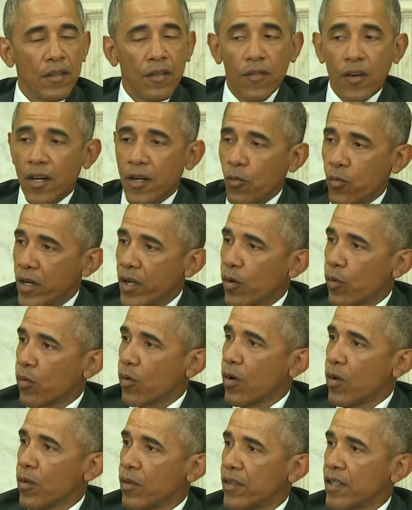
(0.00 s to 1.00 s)
the very real
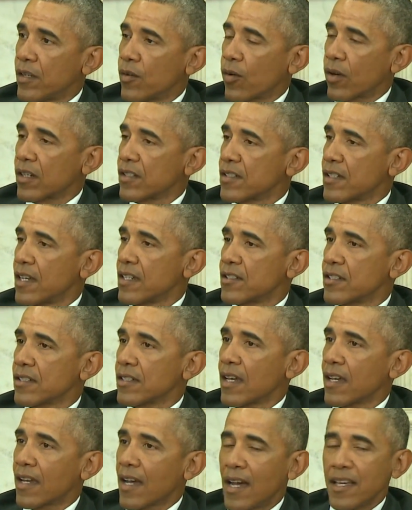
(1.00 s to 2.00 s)
role that
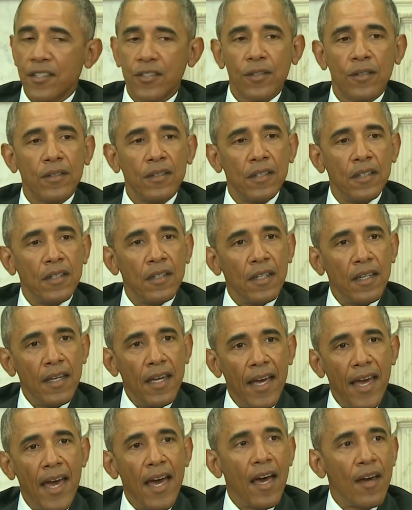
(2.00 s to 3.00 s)
organizations like ISIL
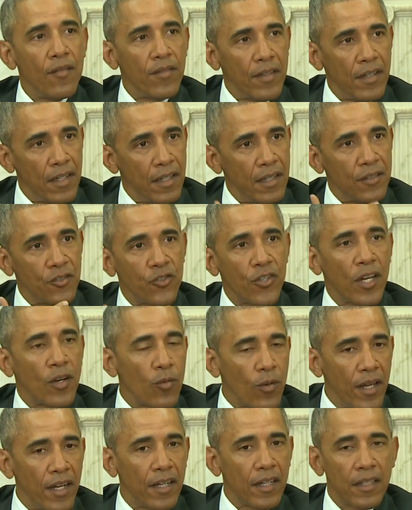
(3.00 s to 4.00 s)
have in
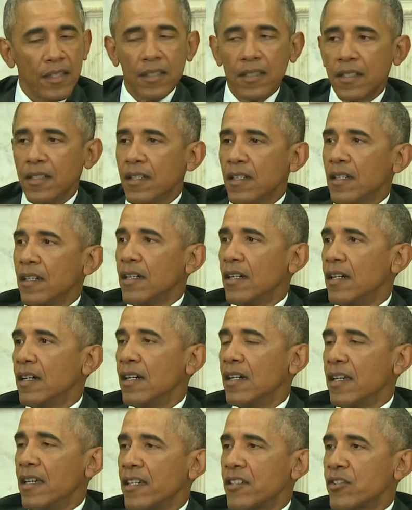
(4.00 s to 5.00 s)
generating
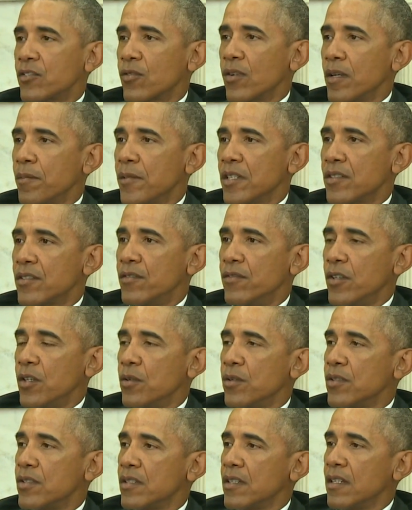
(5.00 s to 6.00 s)
extremist
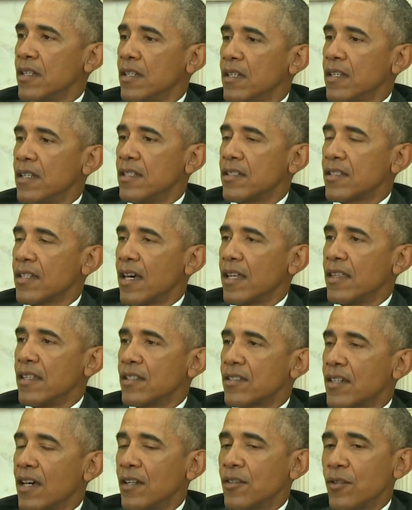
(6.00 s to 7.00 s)
views inside
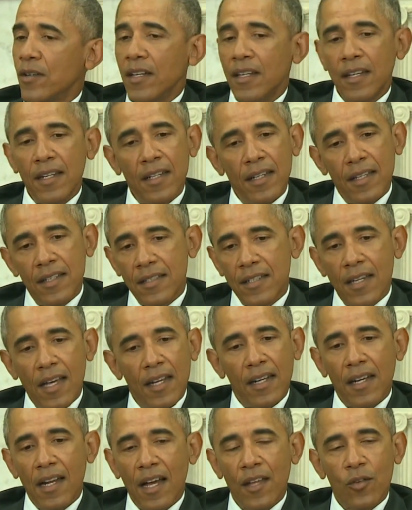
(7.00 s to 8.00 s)
this country. And it's
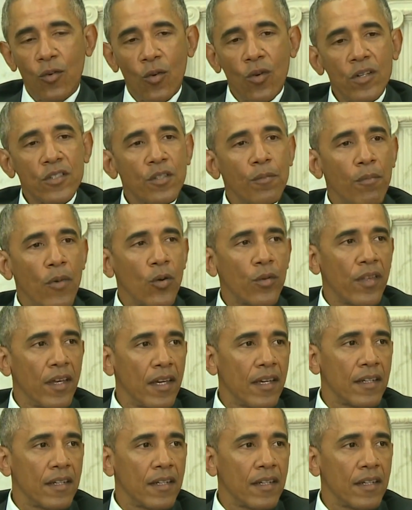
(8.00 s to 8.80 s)
not an either or, it's a both